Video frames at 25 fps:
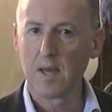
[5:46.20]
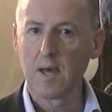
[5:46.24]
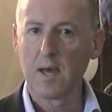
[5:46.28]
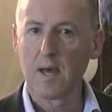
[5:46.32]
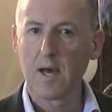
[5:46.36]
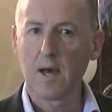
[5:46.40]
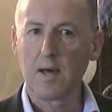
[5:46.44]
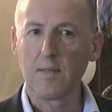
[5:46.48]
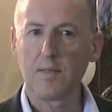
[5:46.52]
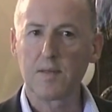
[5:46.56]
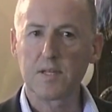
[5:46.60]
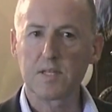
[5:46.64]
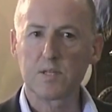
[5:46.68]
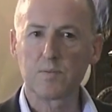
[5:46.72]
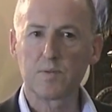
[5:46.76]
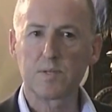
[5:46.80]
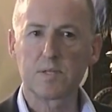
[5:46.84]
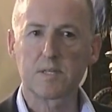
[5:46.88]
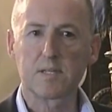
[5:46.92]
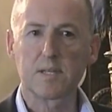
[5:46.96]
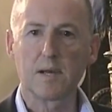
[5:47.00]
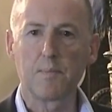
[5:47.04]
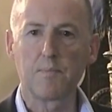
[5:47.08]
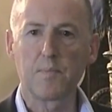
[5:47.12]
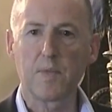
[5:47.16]
And this was
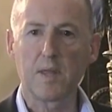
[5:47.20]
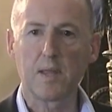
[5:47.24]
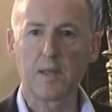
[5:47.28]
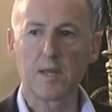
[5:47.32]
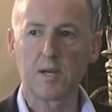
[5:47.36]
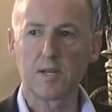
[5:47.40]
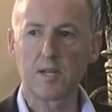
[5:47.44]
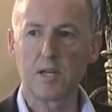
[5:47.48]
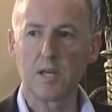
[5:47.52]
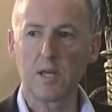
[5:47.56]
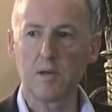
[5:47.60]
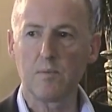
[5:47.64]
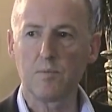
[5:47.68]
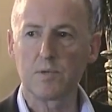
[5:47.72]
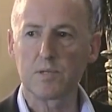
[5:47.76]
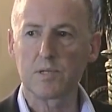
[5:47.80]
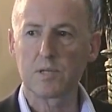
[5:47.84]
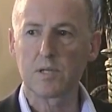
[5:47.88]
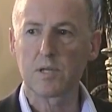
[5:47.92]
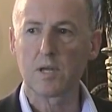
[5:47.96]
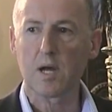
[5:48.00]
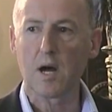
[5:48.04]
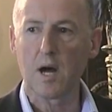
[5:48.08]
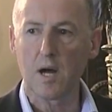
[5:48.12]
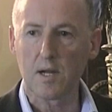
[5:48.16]
something that he was
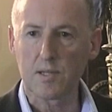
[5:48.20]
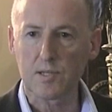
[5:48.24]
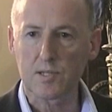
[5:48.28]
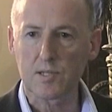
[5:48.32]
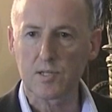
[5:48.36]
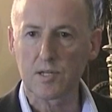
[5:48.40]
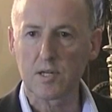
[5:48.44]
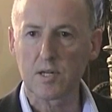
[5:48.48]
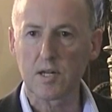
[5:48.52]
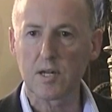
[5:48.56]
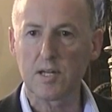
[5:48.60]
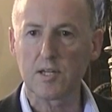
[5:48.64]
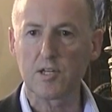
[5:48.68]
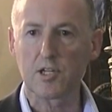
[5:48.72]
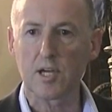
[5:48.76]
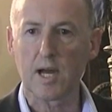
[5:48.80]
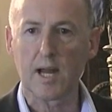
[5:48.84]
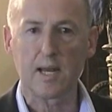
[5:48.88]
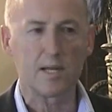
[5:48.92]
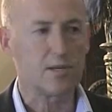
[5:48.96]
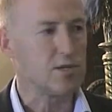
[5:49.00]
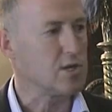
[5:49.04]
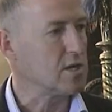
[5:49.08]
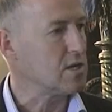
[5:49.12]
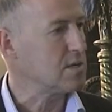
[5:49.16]
constantly
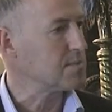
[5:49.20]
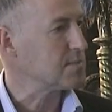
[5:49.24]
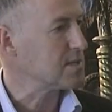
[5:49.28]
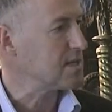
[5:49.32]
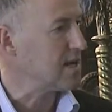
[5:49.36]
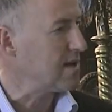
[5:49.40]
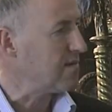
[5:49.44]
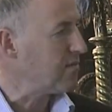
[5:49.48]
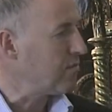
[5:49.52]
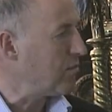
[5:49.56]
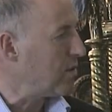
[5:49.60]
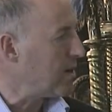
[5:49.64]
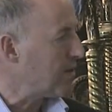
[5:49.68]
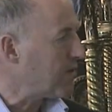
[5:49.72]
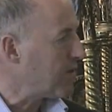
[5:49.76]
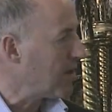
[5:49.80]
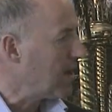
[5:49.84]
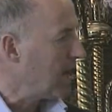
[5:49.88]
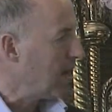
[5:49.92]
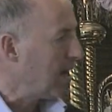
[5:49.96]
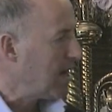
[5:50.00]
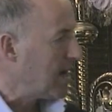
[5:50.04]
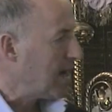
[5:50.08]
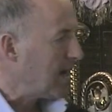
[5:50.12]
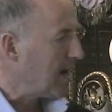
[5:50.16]
challenging himself with
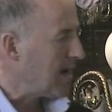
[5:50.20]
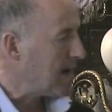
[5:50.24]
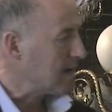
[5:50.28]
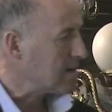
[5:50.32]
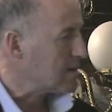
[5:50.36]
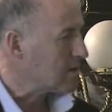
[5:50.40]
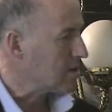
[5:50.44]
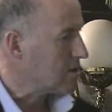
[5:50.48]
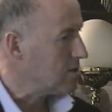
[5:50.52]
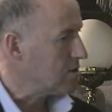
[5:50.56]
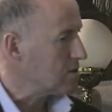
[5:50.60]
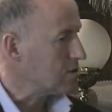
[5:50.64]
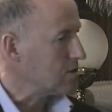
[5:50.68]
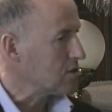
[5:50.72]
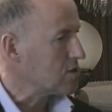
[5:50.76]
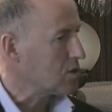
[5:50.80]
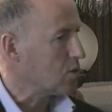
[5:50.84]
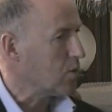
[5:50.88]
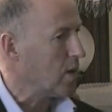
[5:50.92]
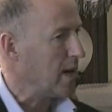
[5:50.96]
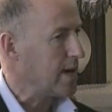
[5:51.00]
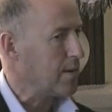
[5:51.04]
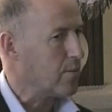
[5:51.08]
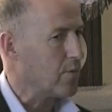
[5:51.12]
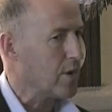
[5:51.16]
and couldn't
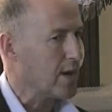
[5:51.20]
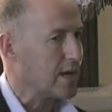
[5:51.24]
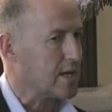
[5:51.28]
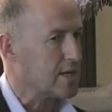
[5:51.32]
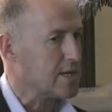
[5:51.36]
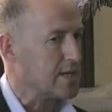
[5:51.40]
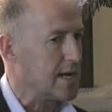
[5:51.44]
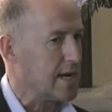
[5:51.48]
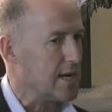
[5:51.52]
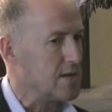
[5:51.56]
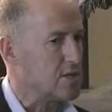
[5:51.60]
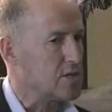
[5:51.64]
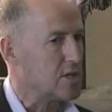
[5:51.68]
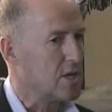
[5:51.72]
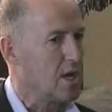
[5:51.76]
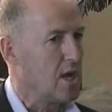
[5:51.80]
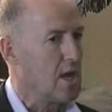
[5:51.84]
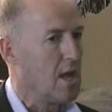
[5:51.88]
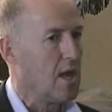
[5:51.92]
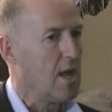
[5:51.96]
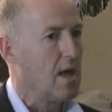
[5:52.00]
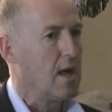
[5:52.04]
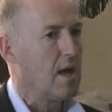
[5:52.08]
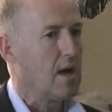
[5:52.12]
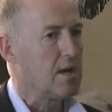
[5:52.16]
quite work it out
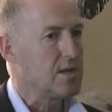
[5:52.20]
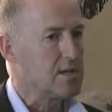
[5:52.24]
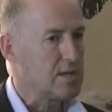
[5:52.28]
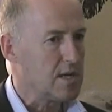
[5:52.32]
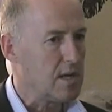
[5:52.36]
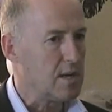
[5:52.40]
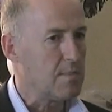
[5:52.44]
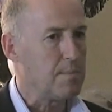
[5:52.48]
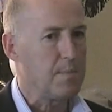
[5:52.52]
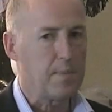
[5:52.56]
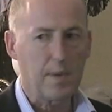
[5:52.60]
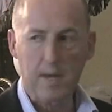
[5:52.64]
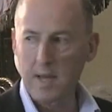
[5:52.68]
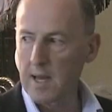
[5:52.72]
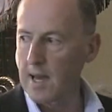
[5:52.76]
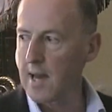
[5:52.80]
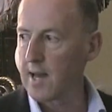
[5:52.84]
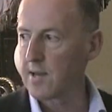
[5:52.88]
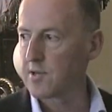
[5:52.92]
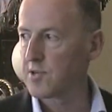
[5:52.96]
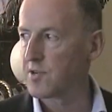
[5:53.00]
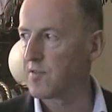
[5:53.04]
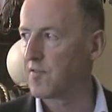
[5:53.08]
until it began to